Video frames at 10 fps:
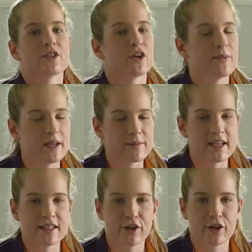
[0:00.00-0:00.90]
so many
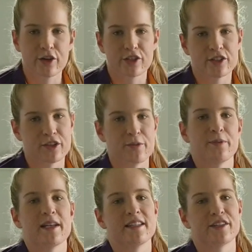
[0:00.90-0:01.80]
amazing coaches, so many
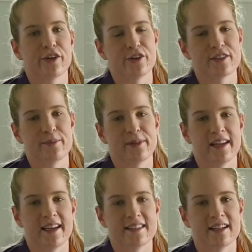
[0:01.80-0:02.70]
amazing girls and
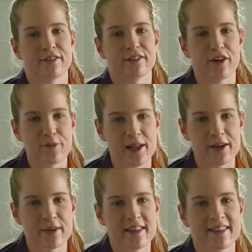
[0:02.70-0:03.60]
players that I've loved
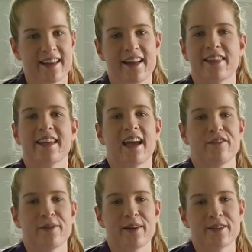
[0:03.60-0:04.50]
playing with and I think
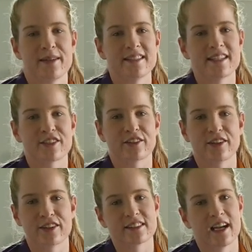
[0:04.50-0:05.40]
having my twin sister
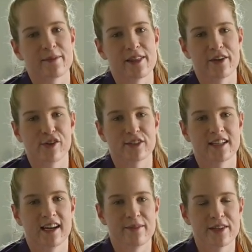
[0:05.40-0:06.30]
alongside me the whole
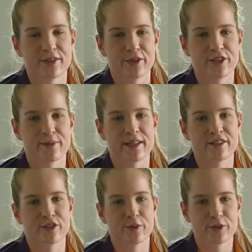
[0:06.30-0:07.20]
time has also been
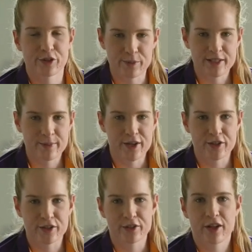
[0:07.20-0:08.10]
super, super
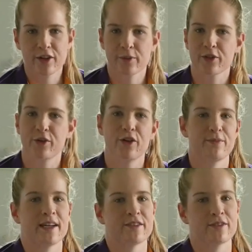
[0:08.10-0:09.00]
special along with all of
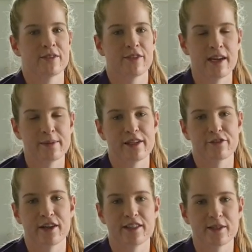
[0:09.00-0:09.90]
my family and
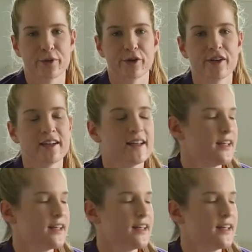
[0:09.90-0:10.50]
friends support.